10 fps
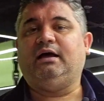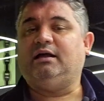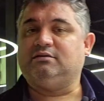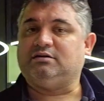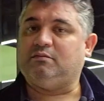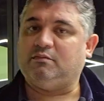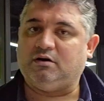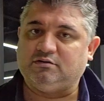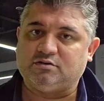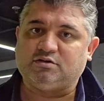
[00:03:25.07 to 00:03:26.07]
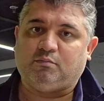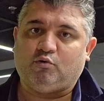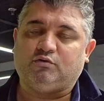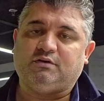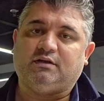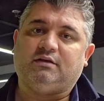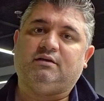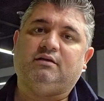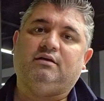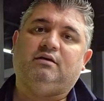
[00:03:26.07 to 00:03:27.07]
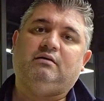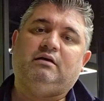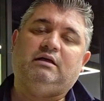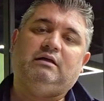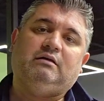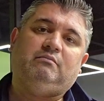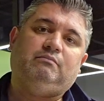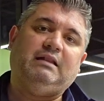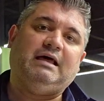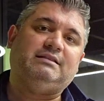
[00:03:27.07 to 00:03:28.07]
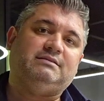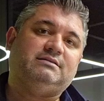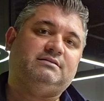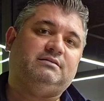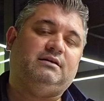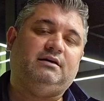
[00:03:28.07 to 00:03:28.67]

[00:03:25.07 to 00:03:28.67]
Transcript: and some other supporting plans